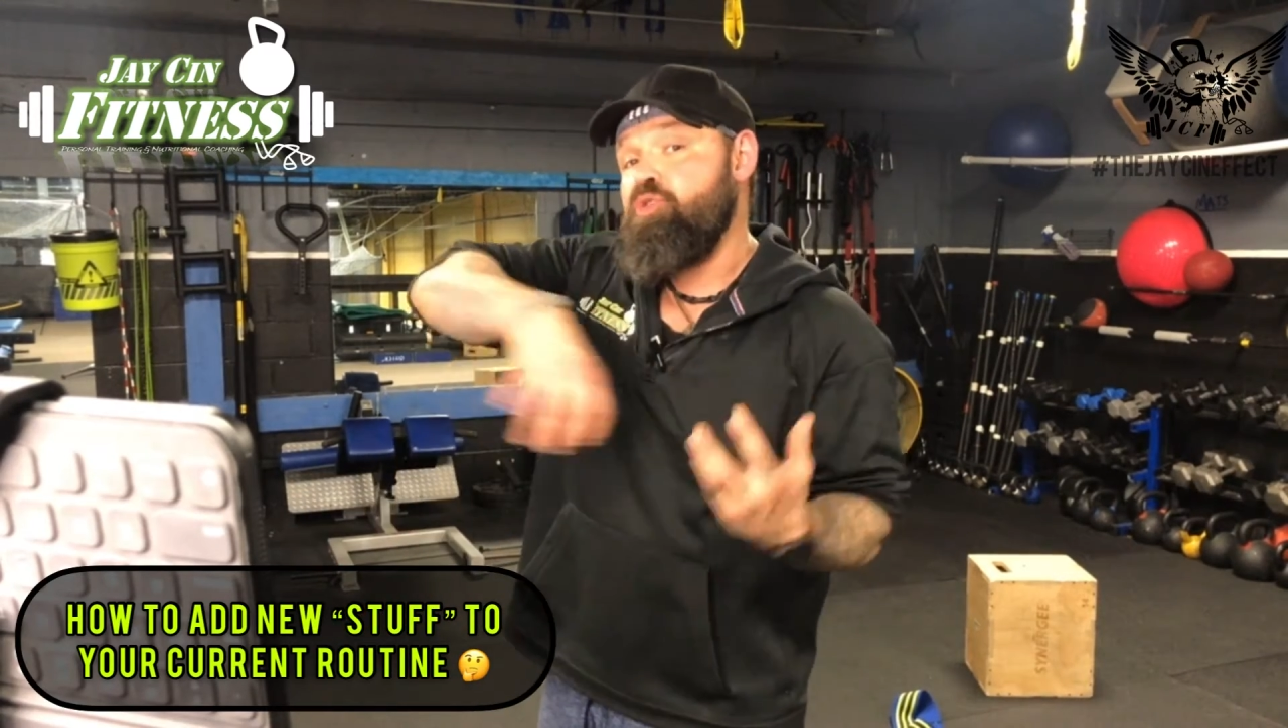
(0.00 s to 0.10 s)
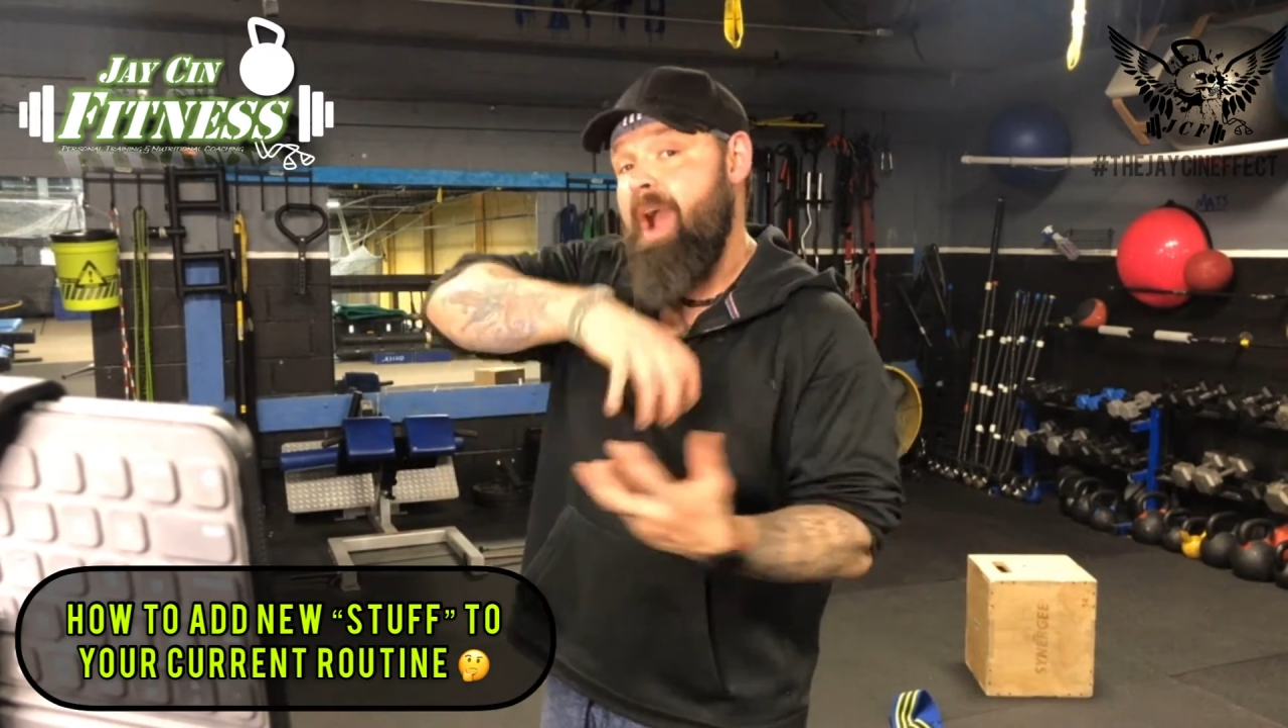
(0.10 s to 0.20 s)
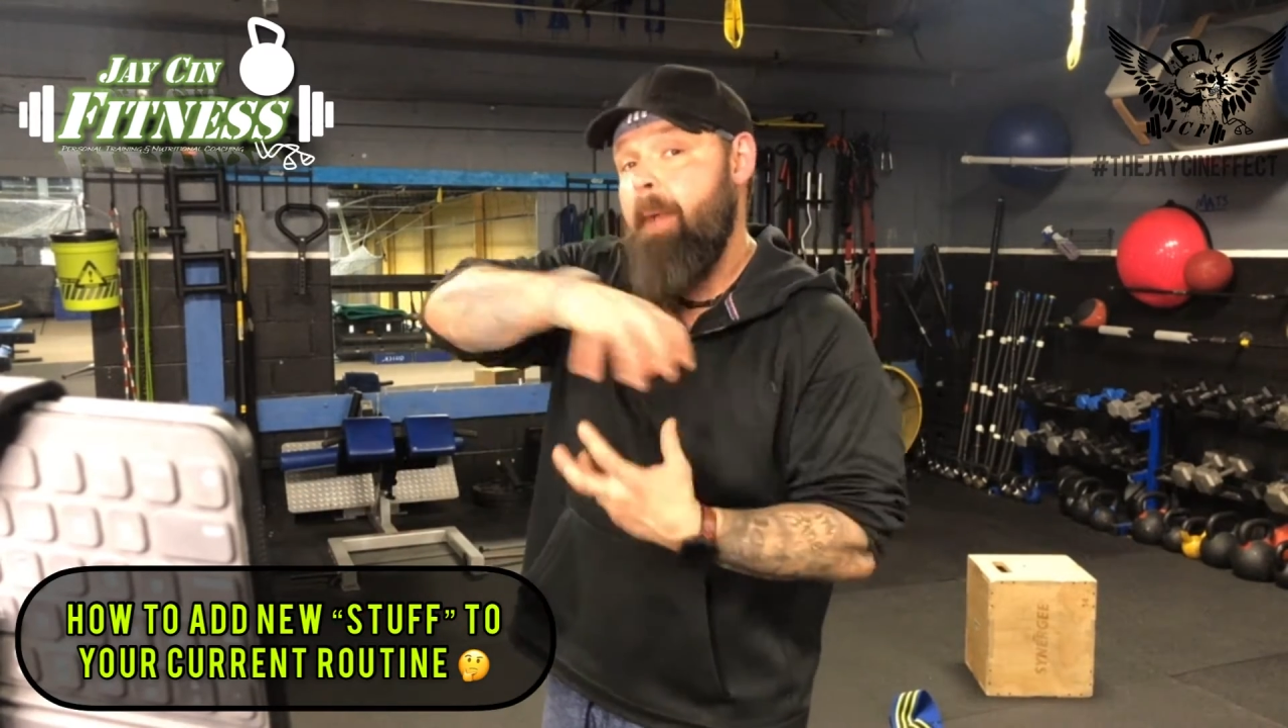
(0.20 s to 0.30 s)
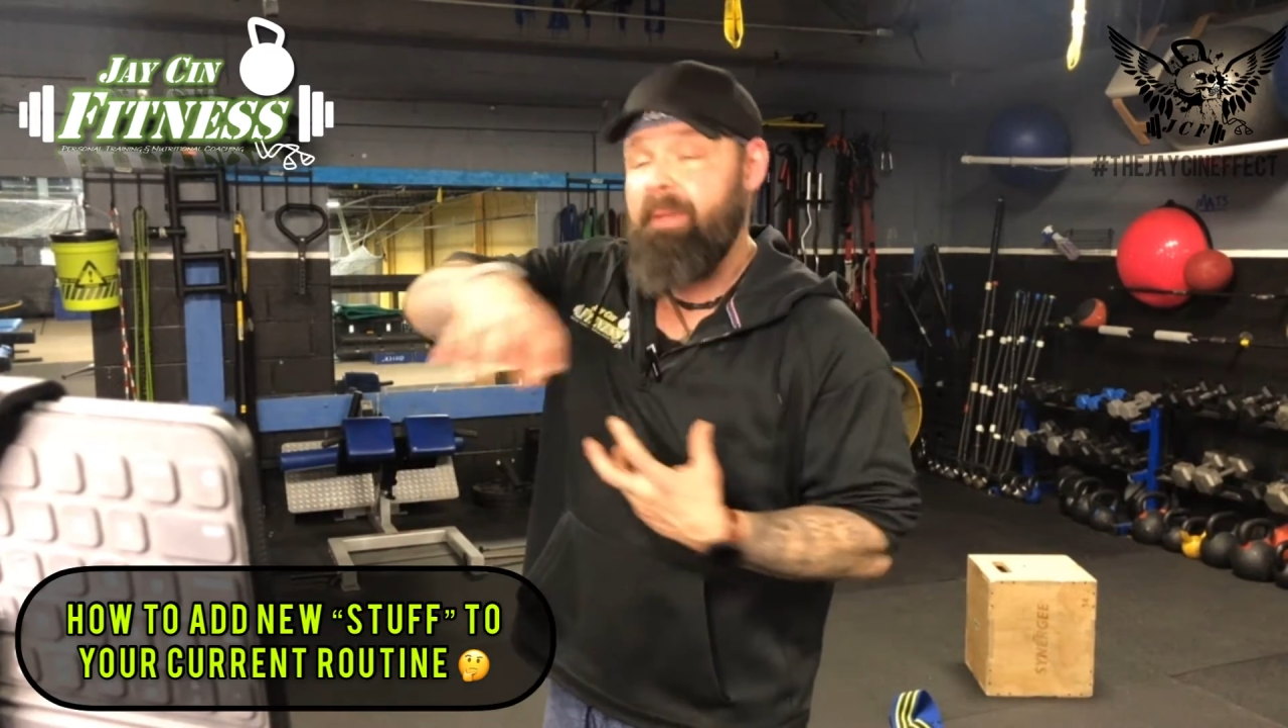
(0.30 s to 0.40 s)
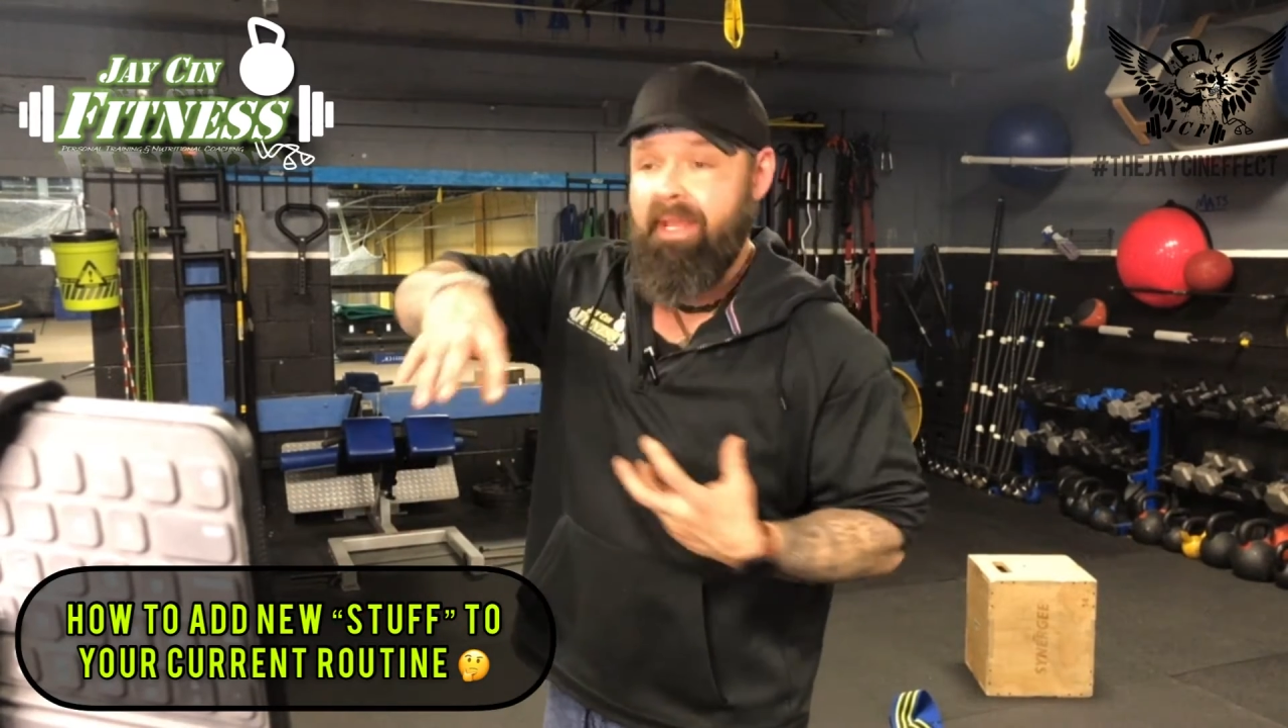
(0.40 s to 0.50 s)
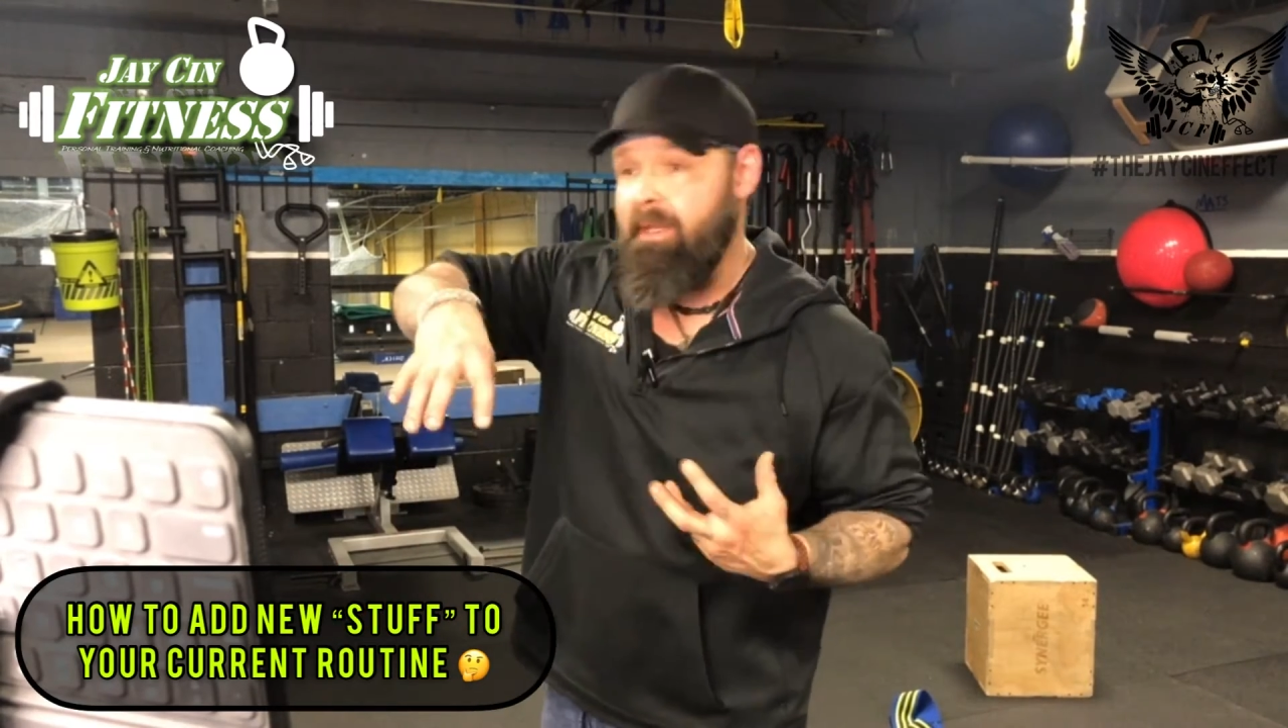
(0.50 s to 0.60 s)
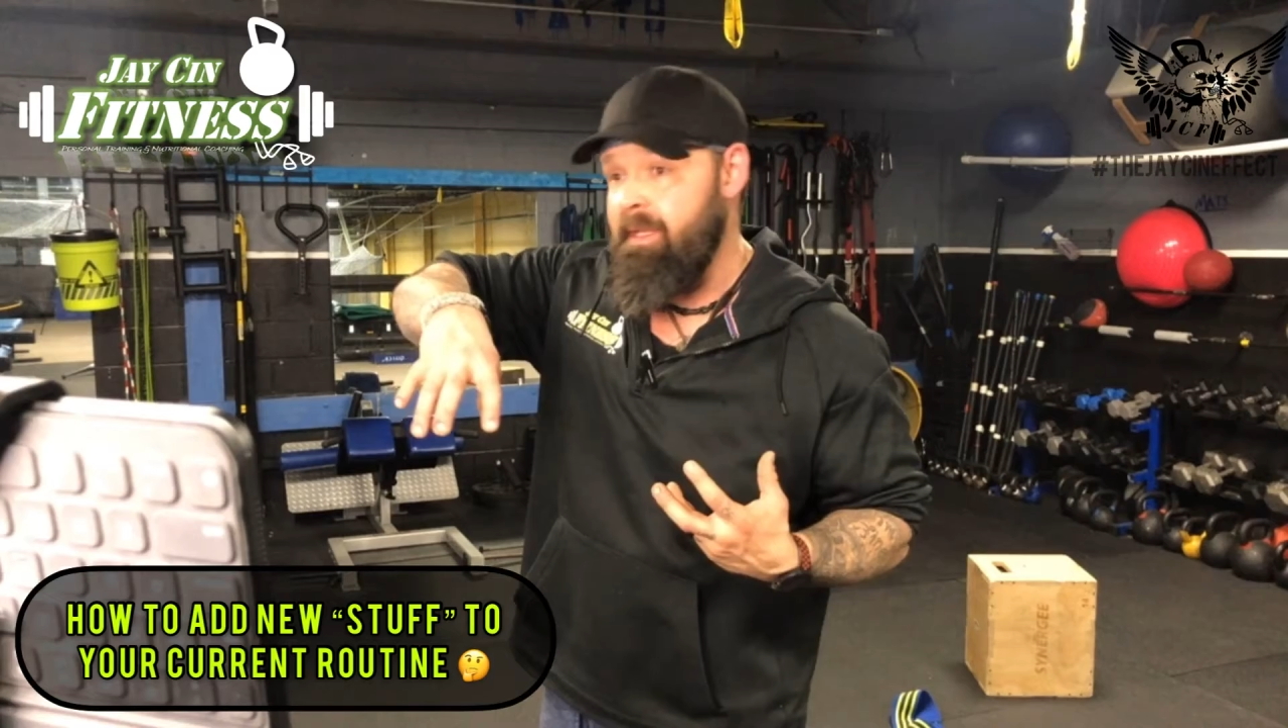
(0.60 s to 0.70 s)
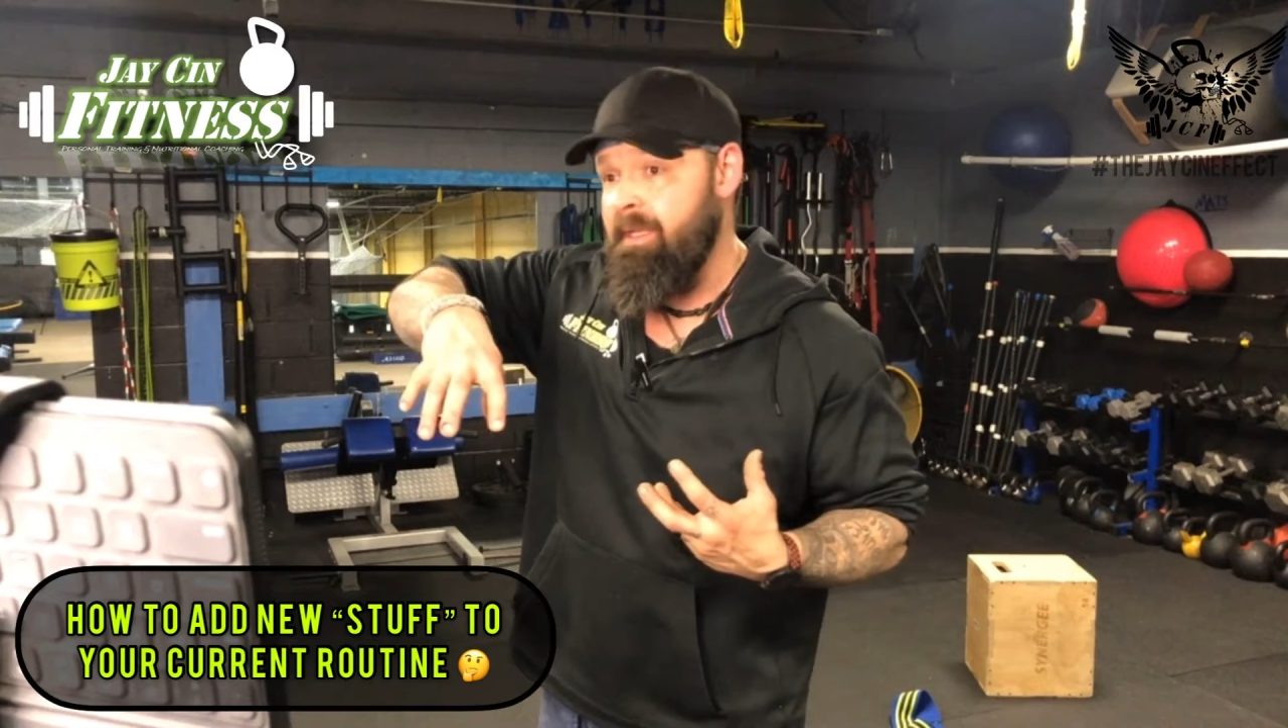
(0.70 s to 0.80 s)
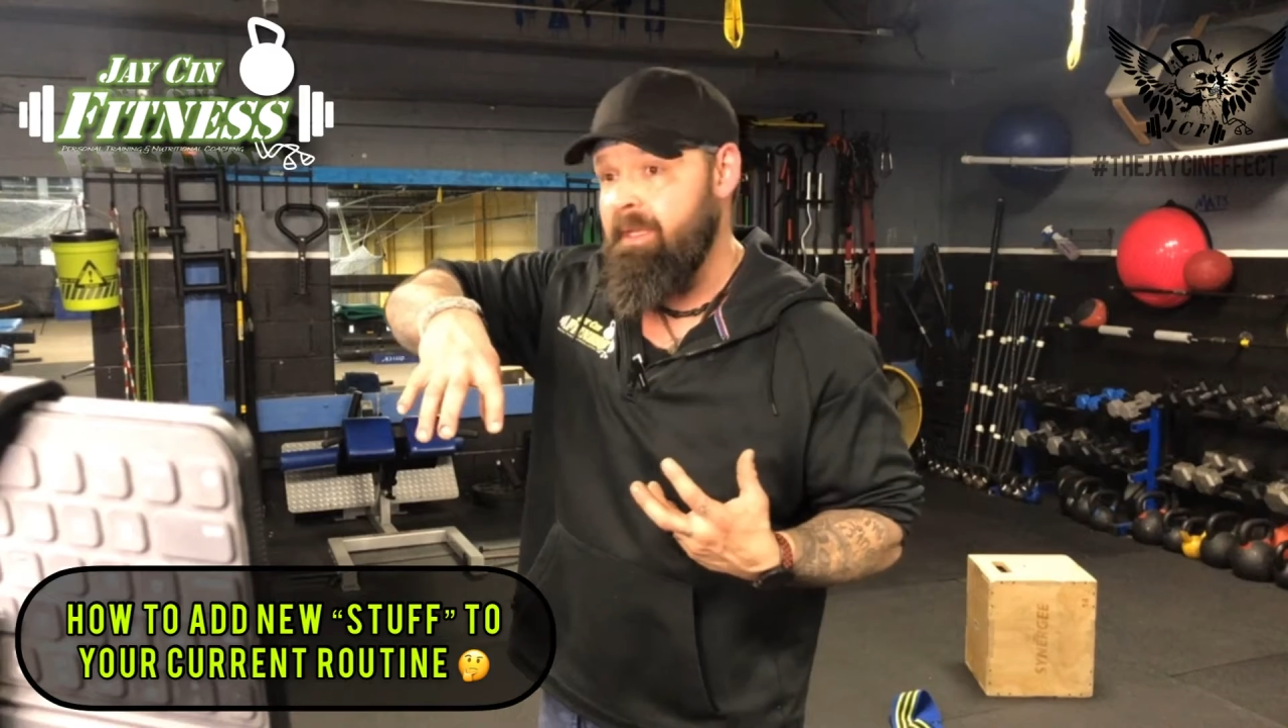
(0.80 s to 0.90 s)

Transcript: crap in